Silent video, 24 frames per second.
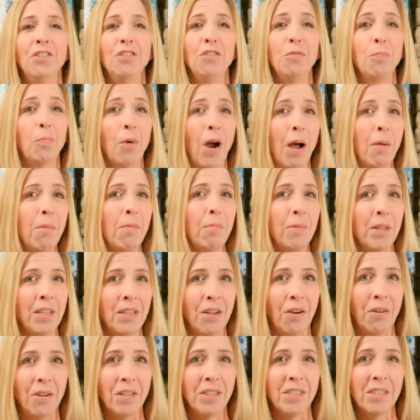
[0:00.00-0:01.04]
you've probably
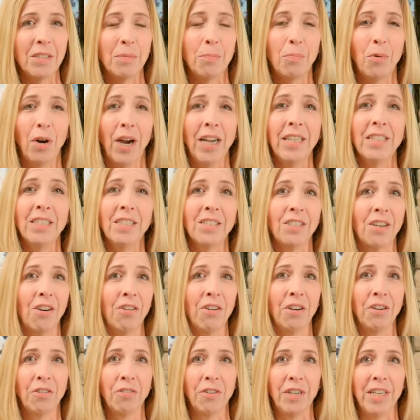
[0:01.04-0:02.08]
noticed, prices are
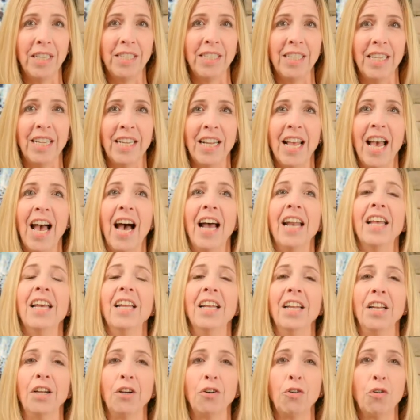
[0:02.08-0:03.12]
increasing at
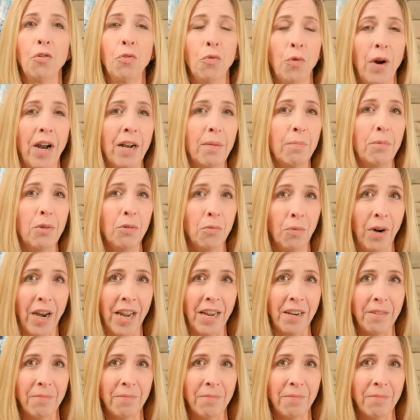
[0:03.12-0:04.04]
an incredible rate.